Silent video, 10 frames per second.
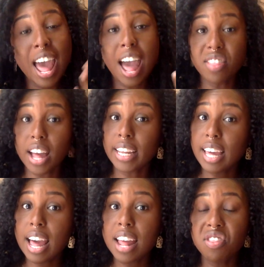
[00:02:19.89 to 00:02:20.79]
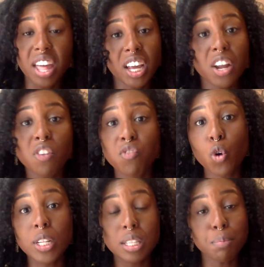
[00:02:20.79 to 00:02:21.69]
And again, they could
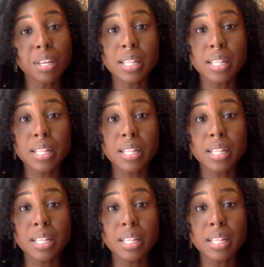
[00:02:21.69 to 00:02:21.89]
afford to be